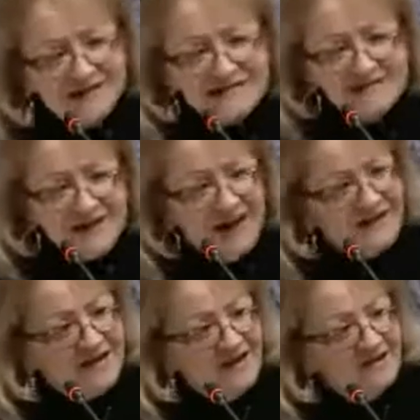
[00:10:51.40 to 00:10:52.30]
is like
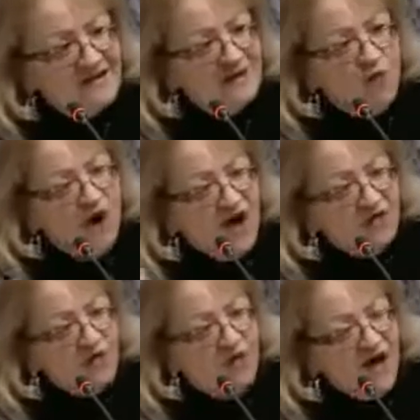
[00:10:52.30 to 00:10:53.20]
the
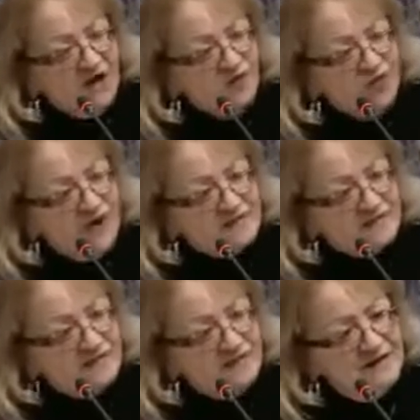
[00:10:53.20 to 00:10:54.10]
wild, wild west.
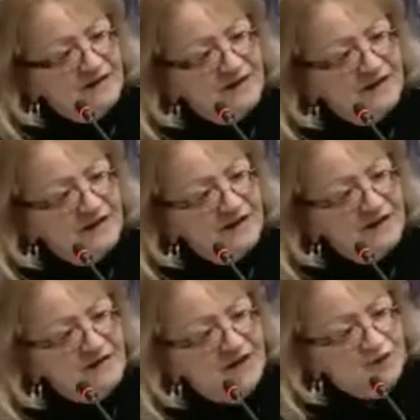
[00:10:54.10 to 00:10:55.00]

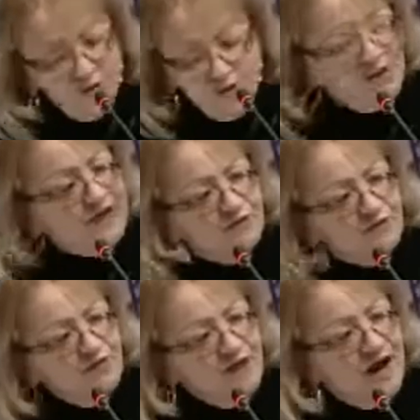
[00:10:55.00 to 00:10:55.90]
They are doing whatever
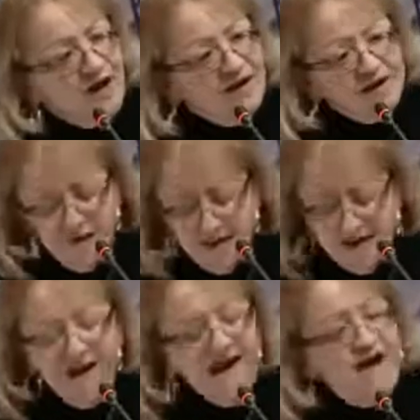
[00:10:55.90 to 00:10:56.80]
they want,
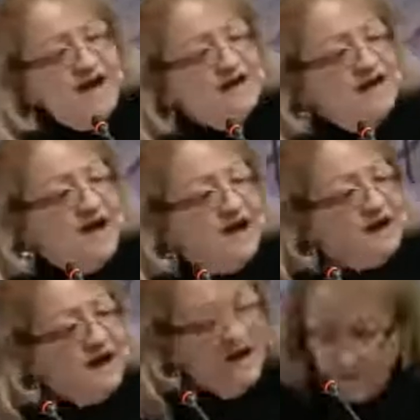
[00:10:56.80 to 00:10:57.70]
and
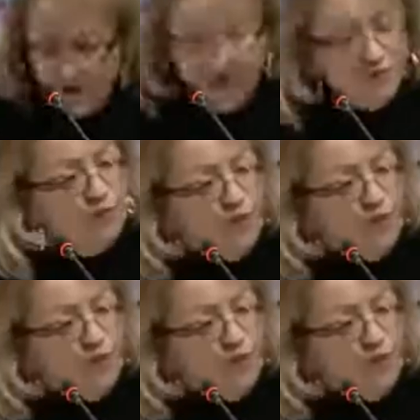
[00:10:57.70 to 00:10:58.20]
I'm